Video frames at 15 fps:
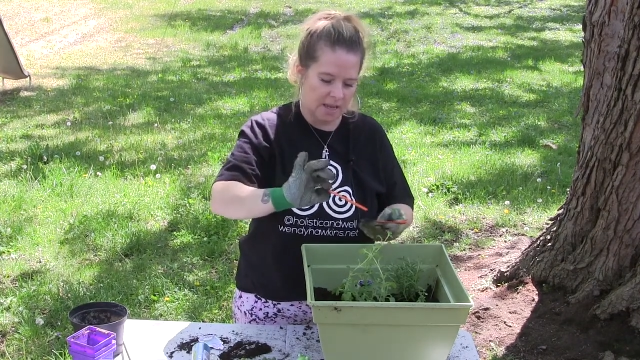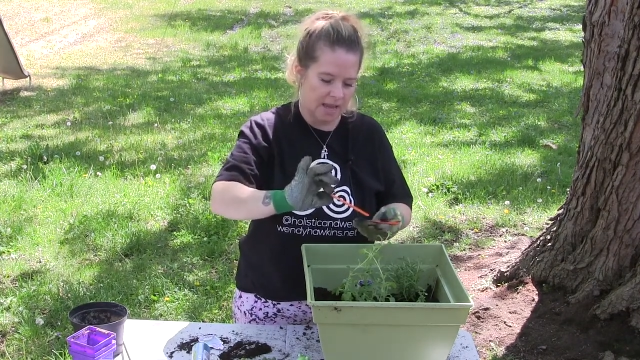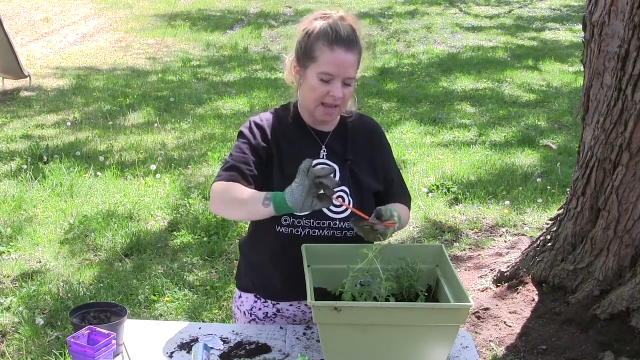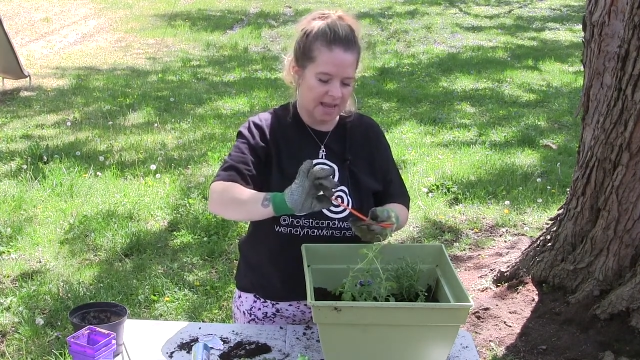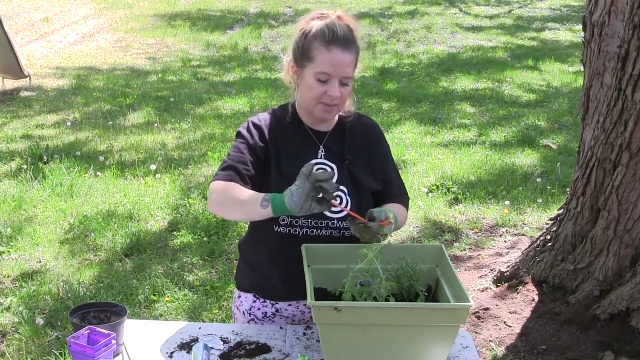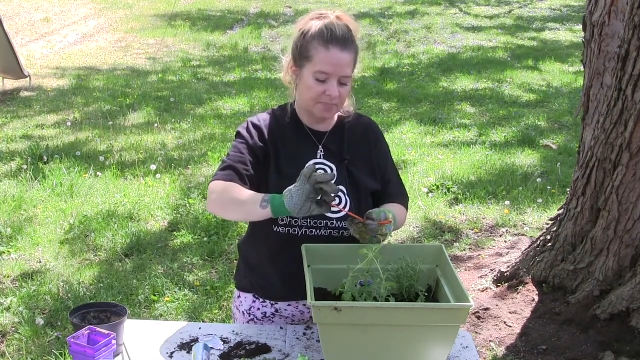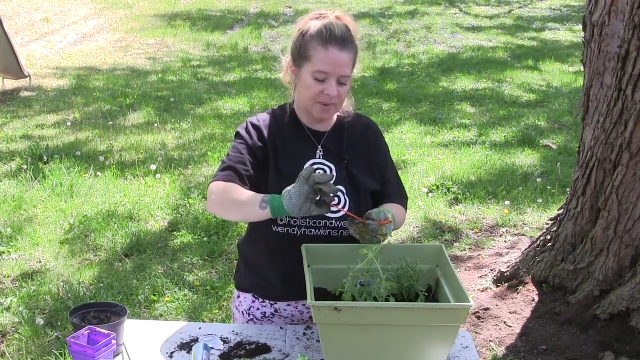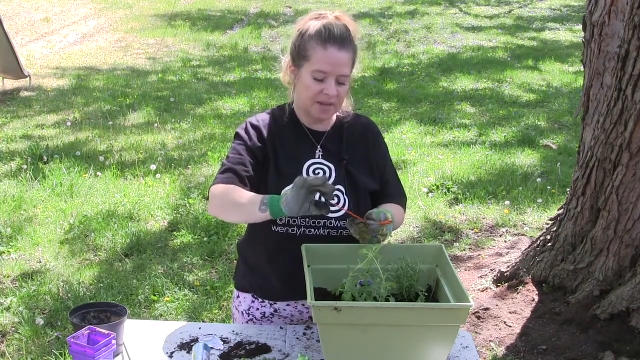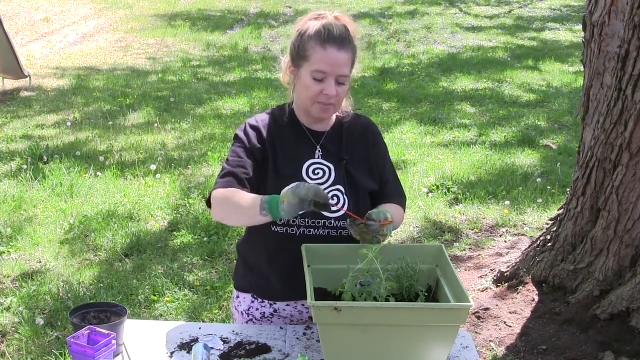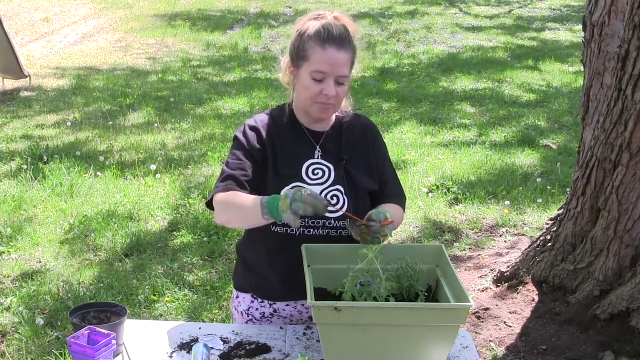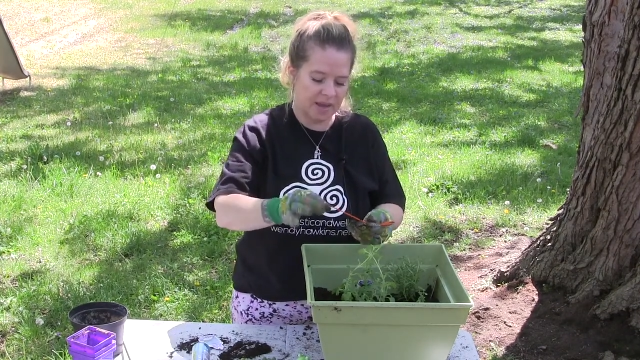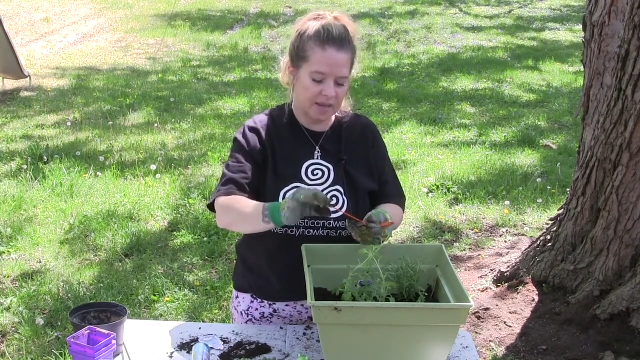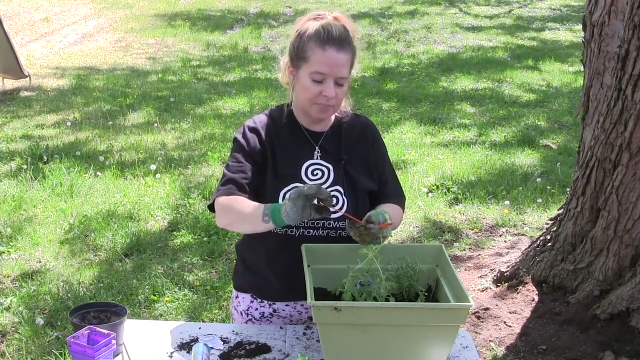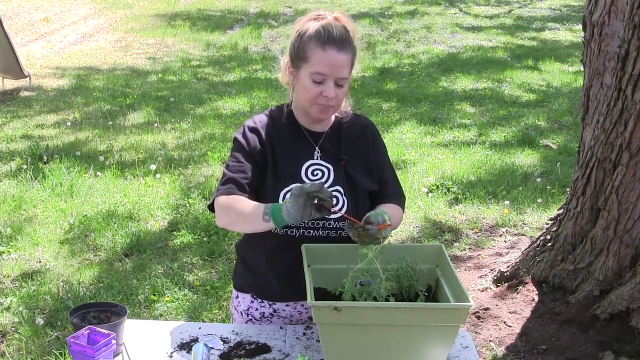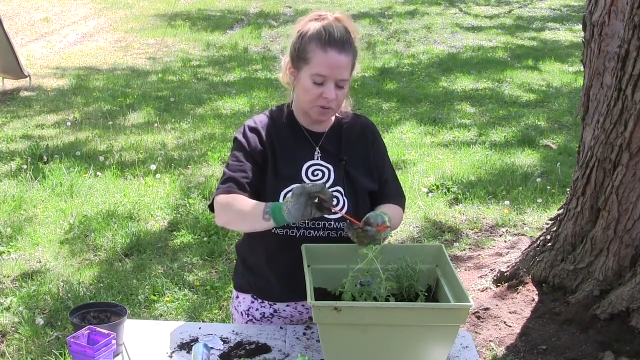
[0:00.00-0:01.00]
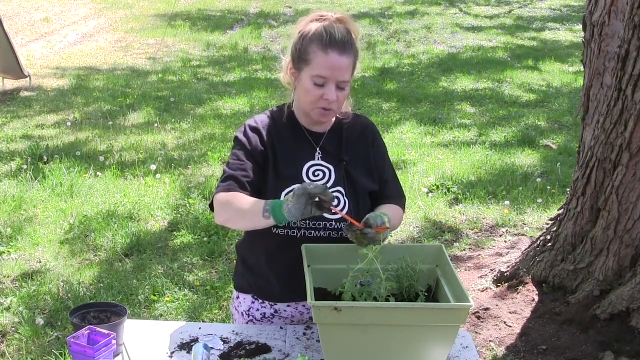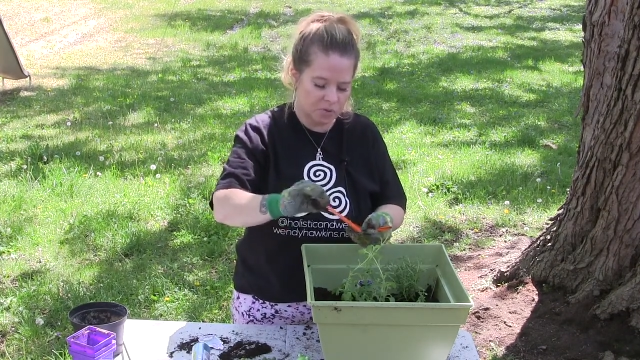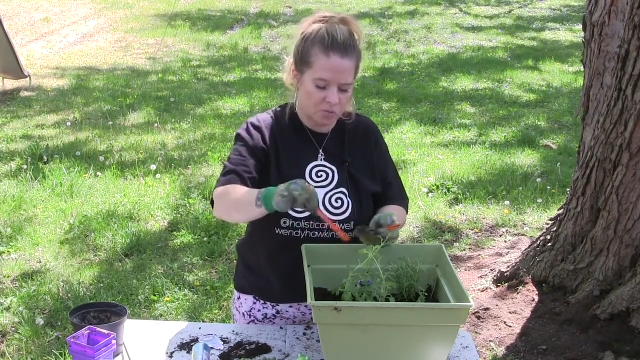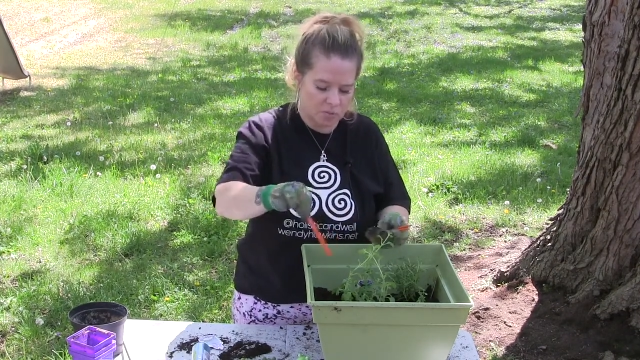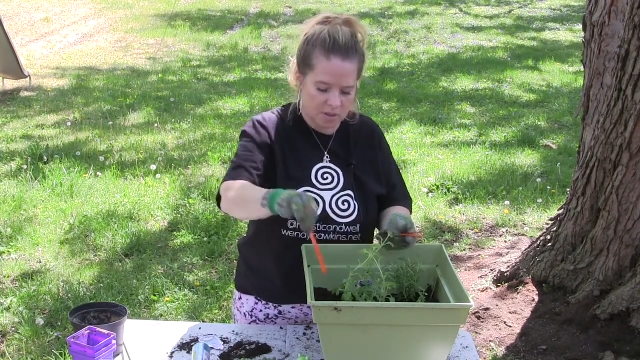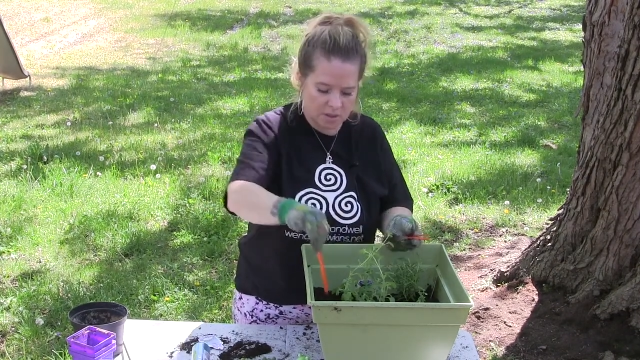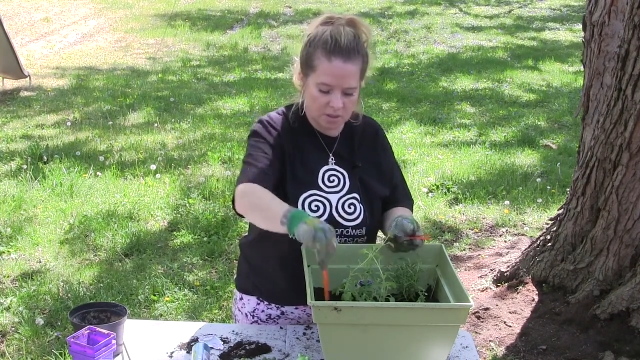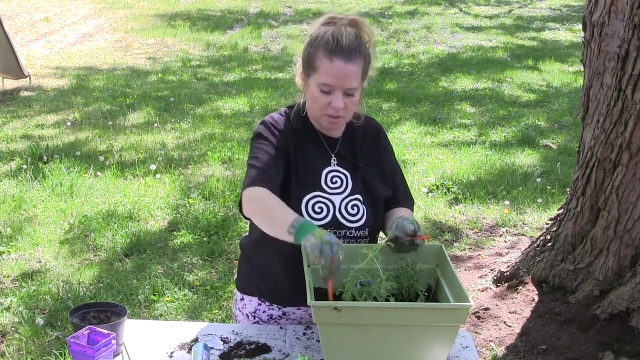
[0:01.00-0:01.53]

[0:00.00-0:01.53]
and bing bang boom,